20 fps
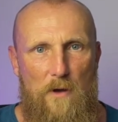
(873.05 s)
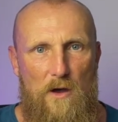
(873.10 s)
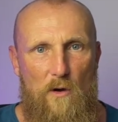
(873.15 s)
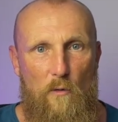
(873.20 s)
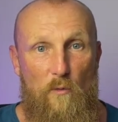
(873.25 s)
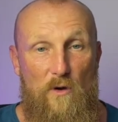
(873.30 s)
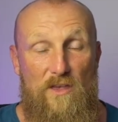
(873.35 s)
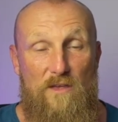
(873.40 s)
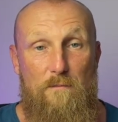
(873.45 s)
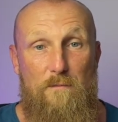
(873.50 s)

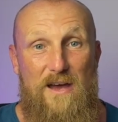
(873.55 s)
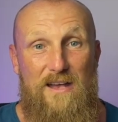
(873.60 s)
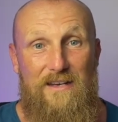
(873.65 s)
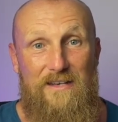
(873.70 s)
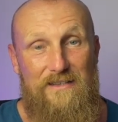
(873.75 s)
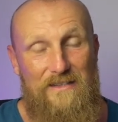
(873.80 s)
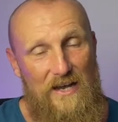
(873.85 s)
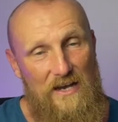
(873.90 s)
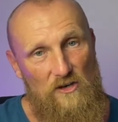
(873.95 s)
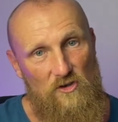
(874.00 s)

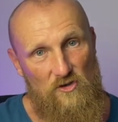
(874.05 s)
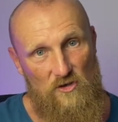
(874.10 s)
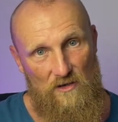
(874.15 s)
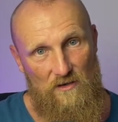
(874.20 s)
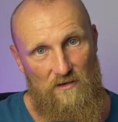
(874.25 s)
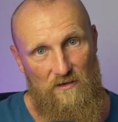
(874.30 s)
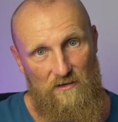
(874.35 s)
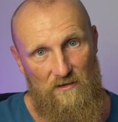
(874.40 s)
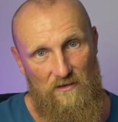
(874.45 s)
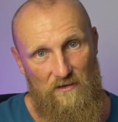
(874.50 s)

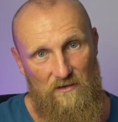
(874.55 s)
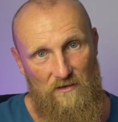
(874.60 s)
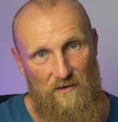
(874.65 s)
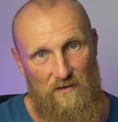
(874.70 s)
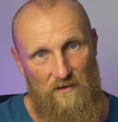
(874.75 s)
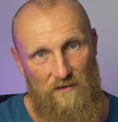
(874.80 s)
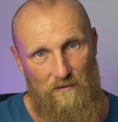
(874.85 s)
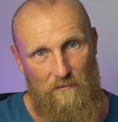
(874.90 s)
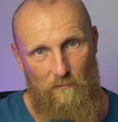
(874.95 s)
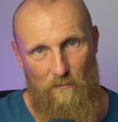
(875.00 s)
meditation,
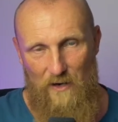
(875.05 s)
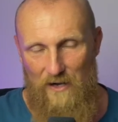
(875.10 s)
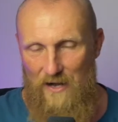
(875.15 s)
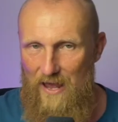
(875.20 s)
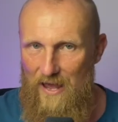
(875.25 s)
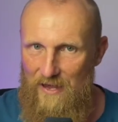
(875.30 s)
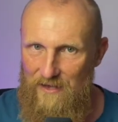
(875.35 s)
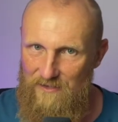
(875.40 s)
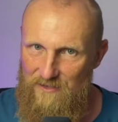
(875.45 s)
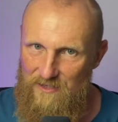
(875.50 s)
but
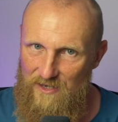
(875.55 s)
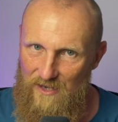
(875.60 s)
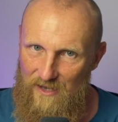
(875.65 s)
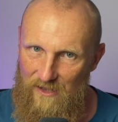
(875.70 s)
has